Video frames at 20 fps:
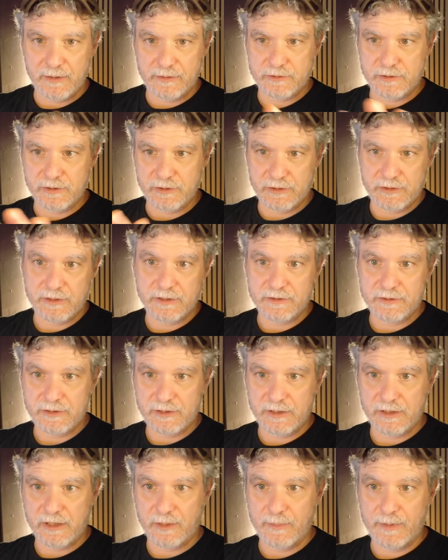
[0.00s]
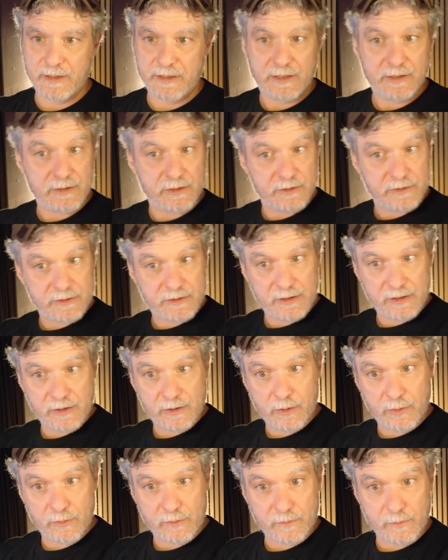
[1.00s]
And so you can see it come in, and then you can see it
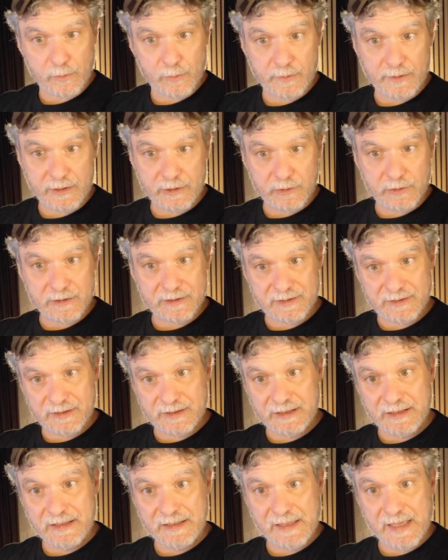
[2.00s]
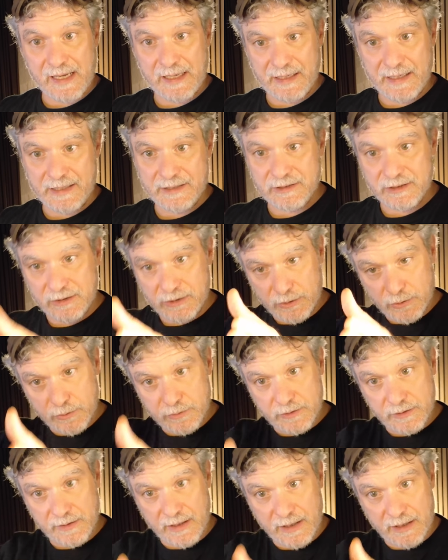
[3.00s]
go through, and then you can see that agent
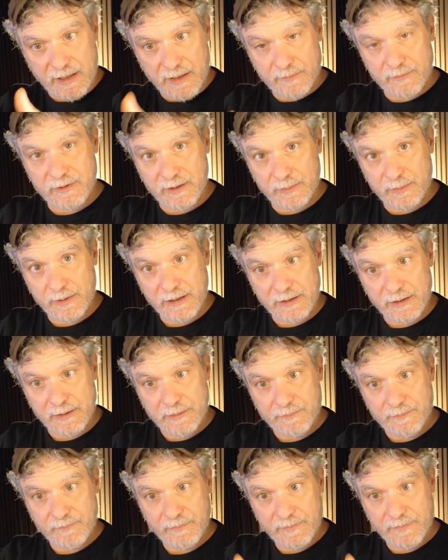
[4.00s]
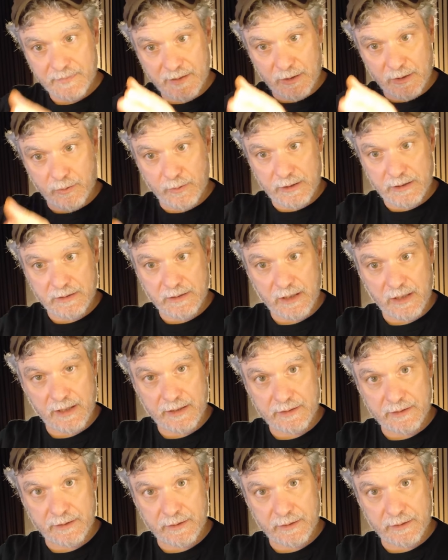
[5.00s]
using that M C P, the green line